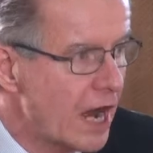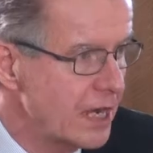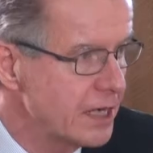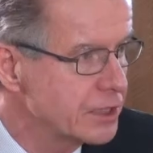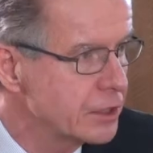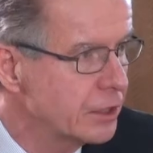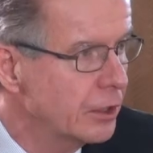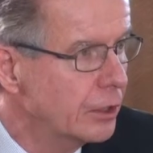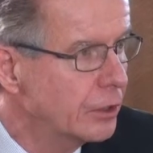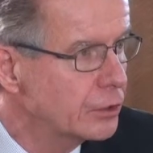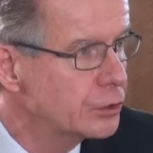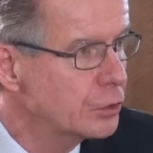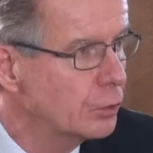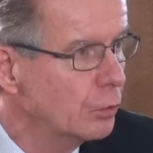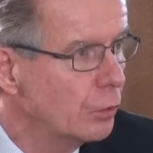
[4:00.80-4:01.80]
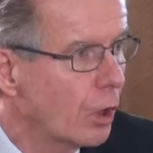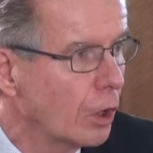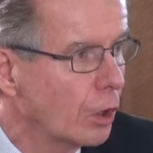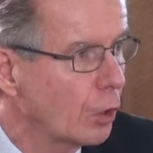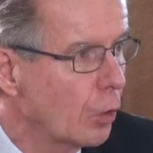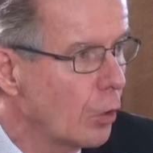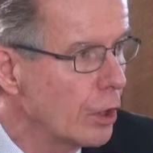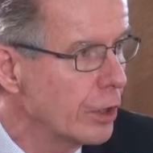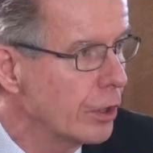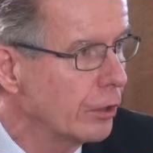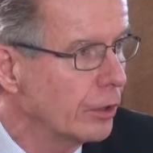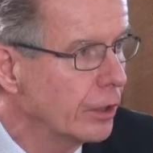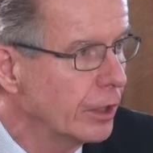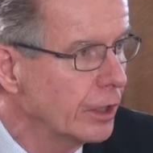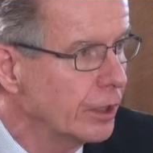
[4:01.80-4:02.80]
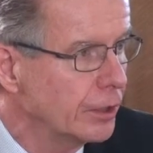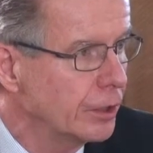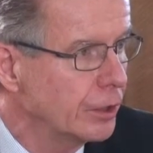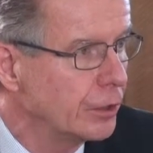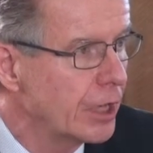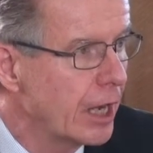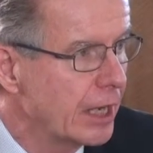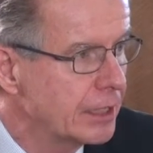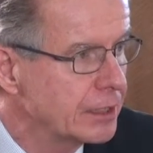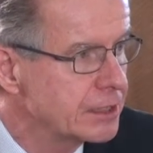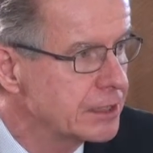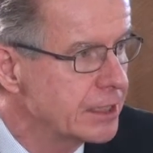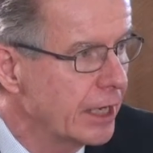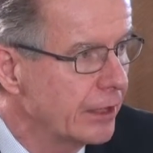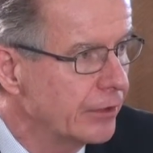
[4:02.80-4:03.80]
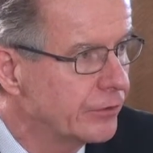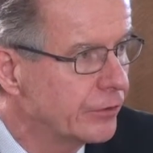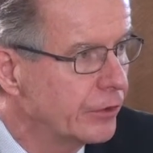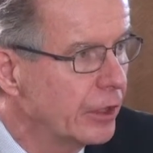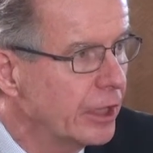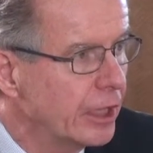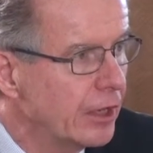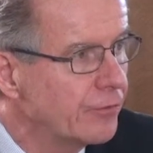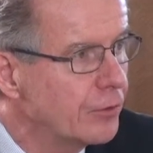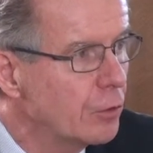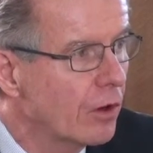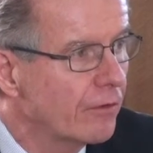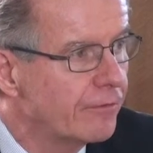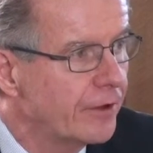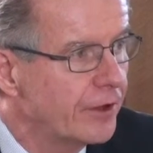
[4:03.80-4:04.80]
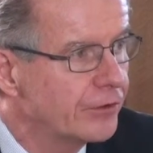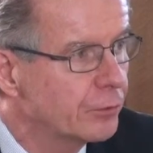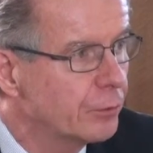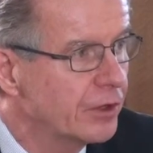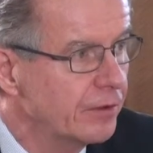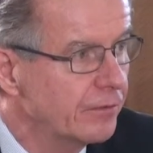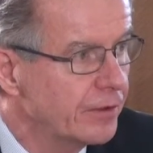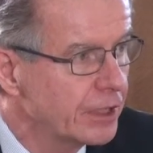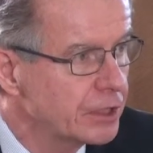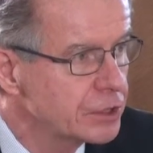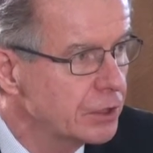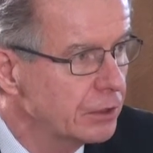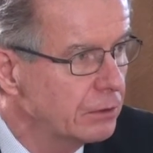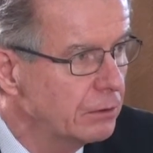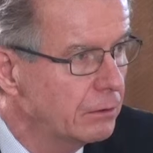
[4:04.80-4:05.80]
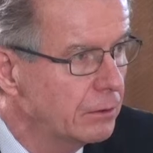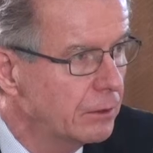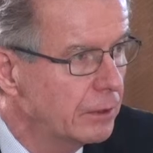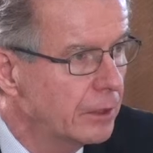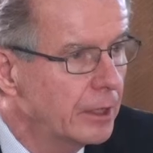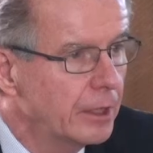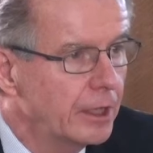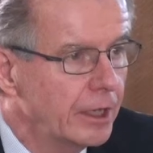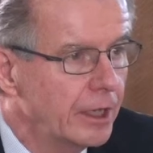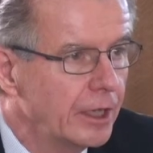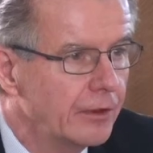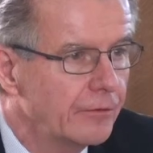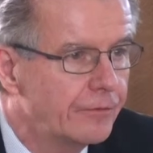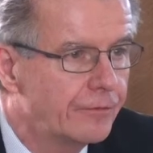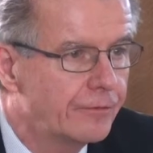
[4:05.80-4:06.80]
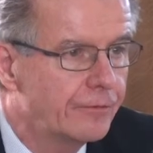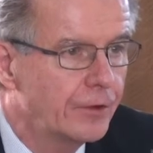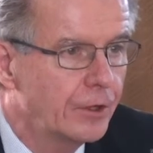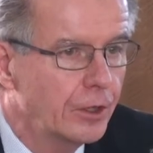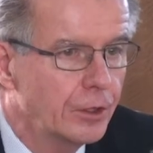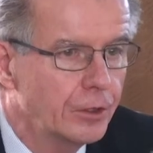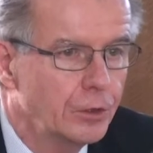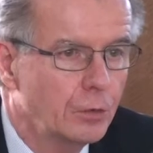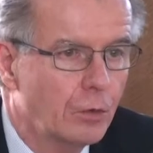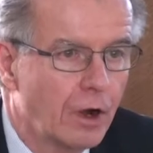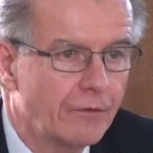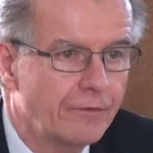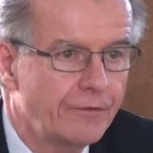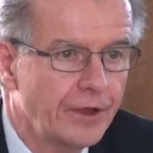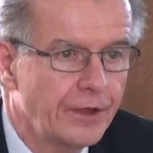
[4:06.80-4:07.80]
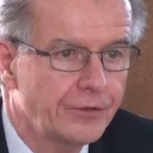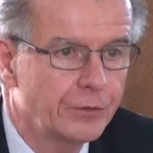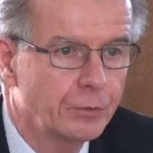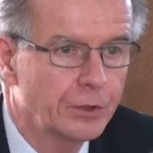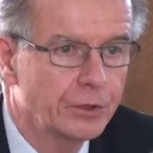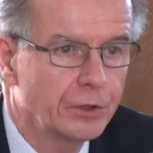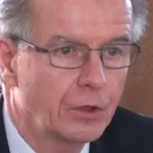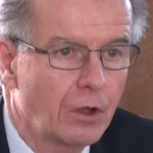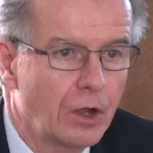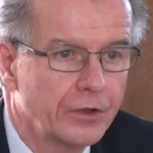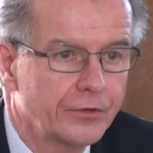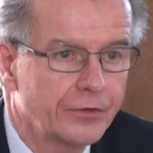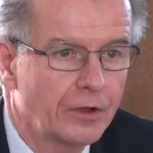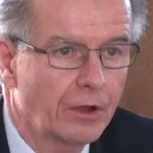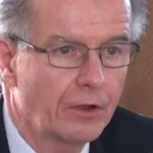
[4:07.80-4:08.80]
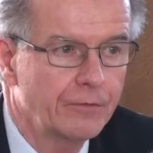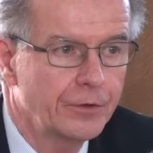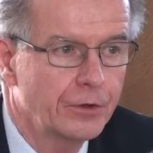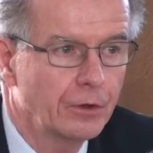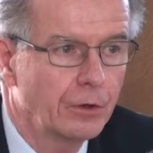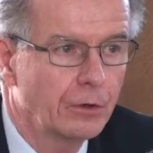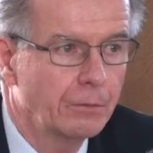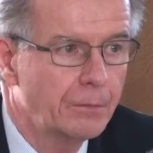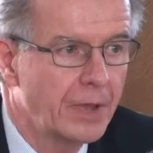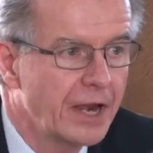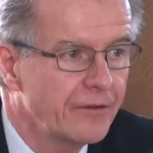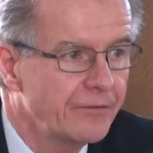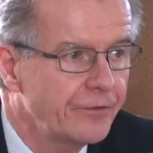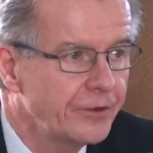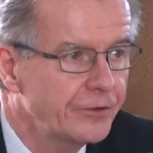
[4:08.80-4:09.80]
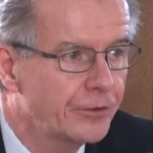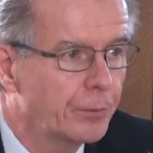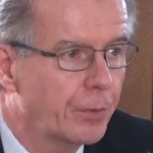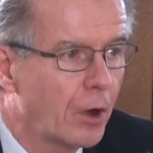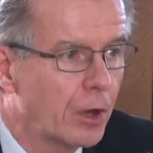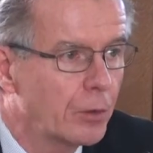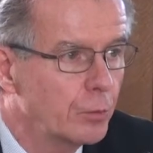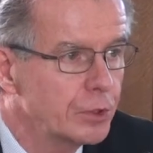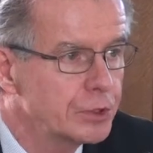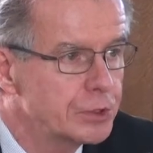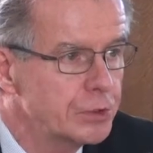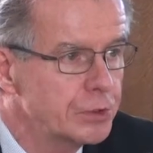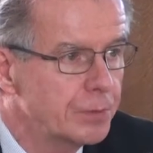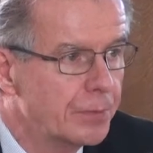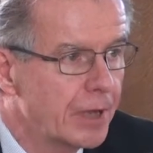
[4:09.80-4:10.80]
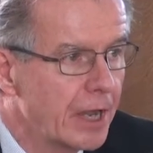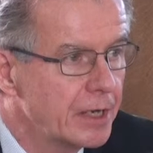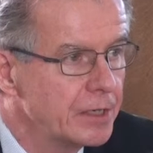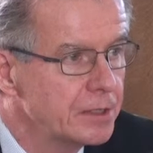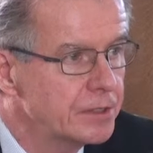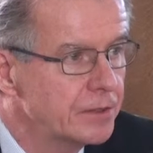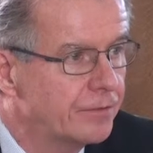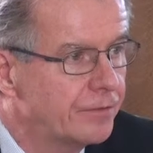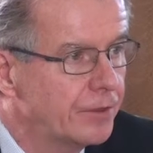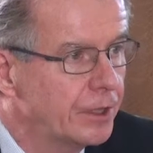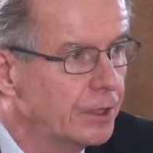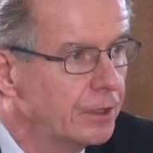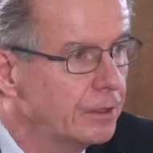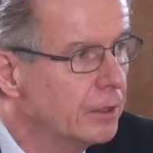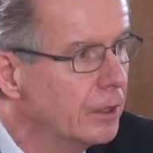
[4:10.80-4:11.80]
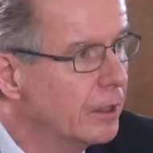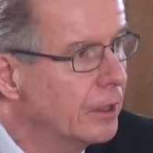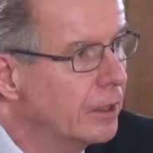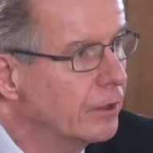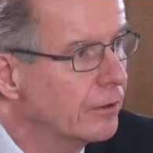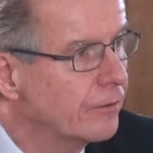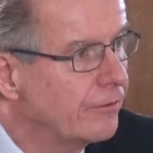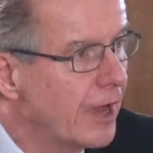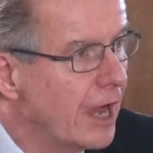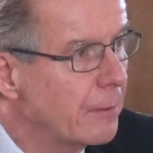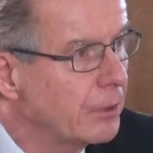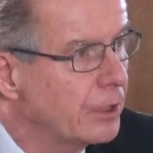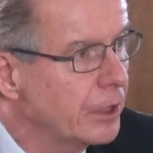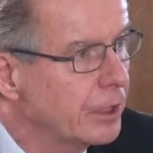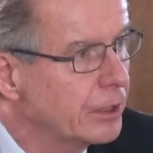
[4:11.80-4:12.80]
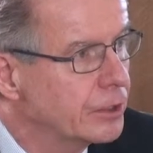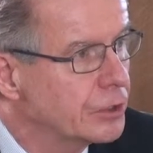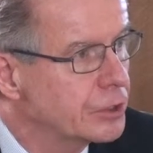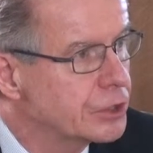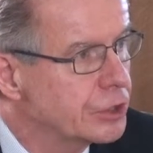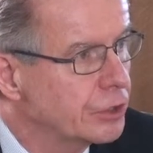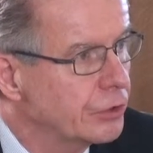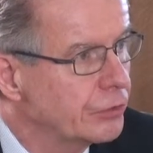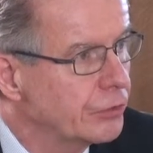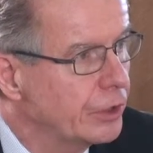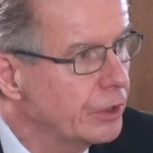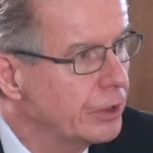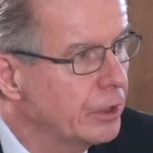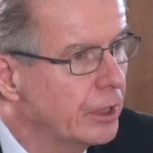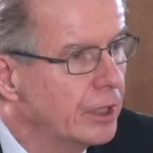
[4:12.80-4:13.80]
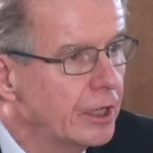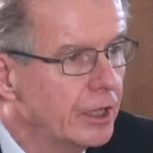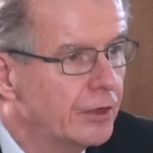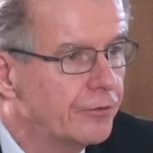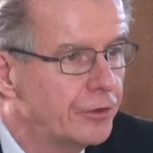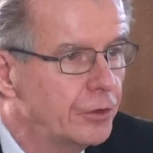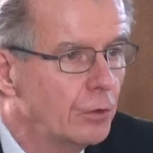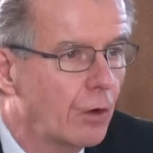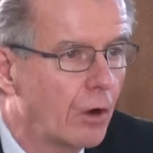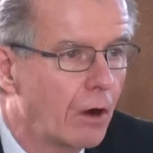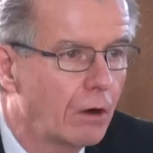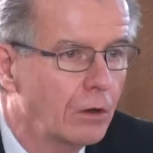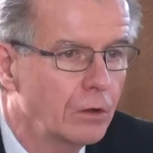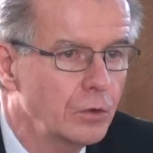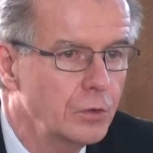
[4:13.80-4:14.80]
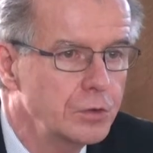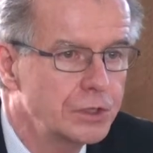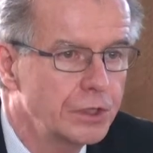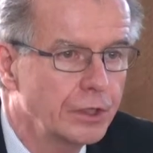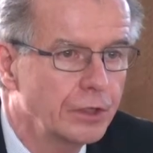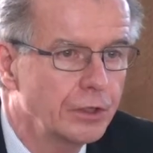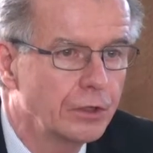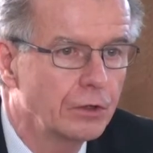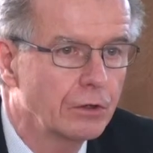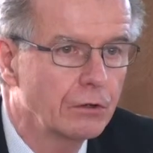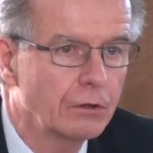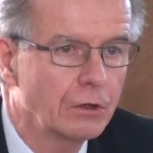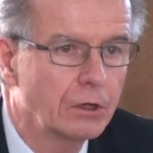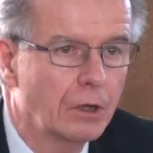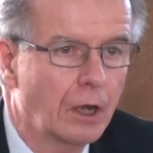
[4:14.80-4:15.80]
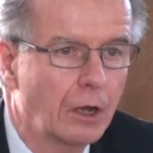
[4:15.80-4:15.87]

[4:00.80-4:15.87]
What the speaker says: right to a lawyer in the United States. If you are faced with eviction, if you are faced with the loss of your benefits upon which you depend to feed your family and your children, if you are losing your